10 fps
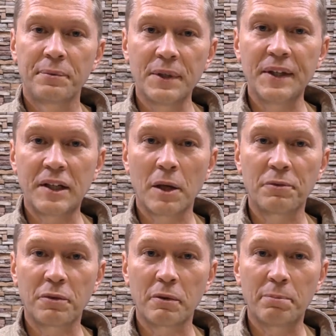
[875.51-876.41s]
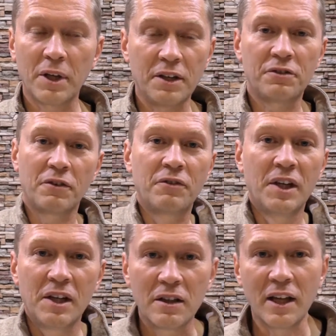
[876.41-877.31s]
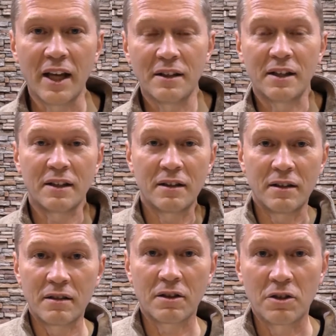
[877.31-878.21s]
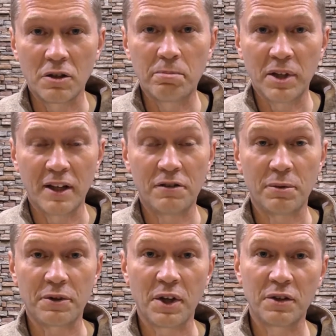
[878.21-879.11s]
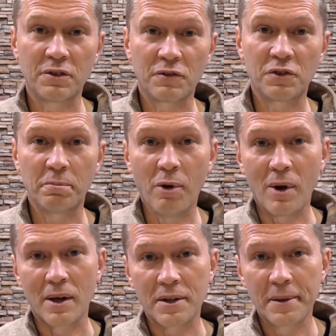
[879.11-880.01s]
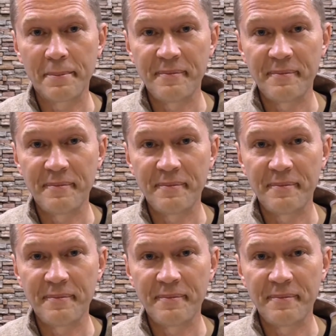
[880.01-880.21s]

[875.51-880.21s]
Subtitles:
really comes from a place of landing in a good place with tons of support.